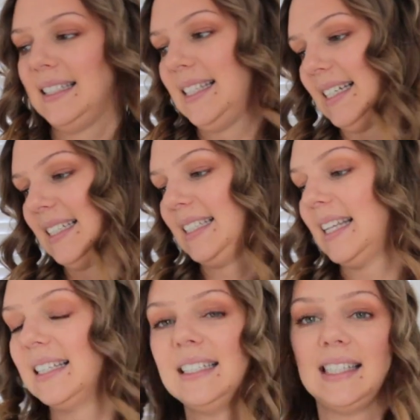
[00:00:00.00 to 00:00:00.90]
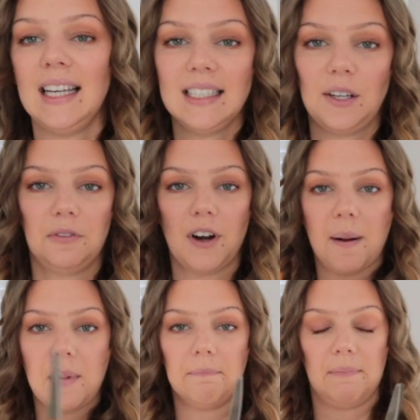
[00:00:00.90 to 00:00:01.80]
this. This is
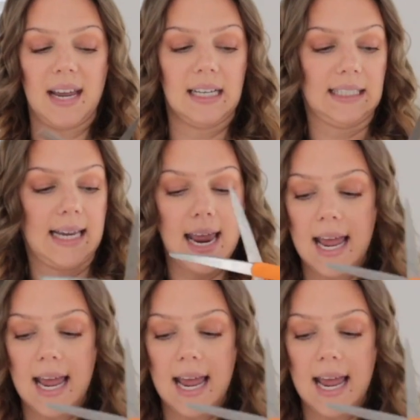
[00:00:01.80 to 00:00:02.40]
from Makesy.